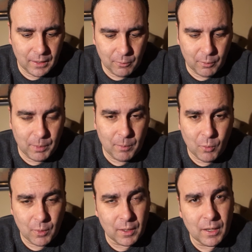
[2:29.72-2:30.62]
would be
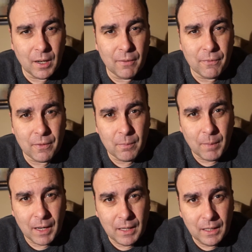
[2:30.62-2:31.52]
more than enough for
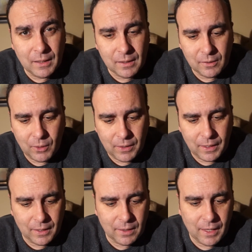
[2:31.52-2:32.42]
my needs. So I
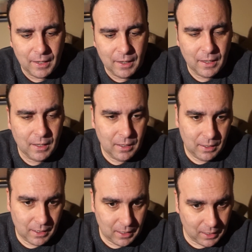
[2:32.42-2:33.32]
think that
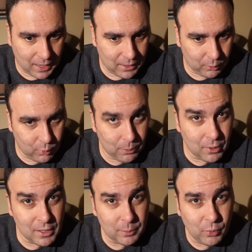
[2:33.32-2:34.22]
at a lower
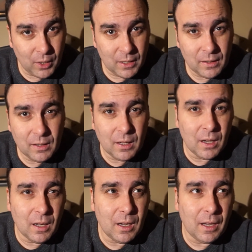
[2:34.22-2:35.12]
price point,
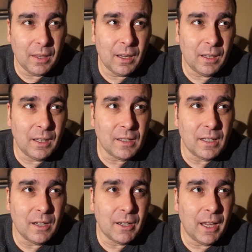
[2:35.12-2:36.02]
I think Alexa
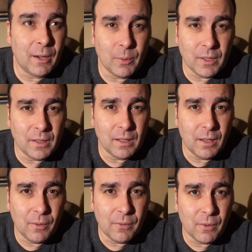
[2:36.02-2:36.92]
here in Canada was on
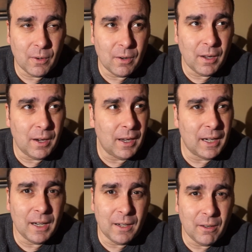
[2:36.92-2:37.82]
sale for
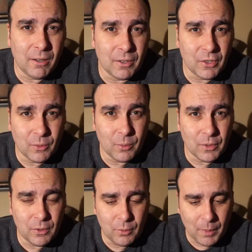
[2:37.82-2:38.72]
$99, so it
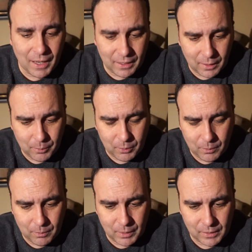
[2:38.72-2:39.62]
wasn't too bad a couple
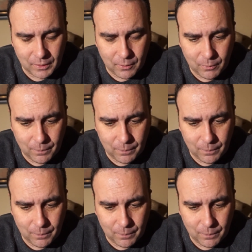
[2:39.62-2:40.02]
months ago.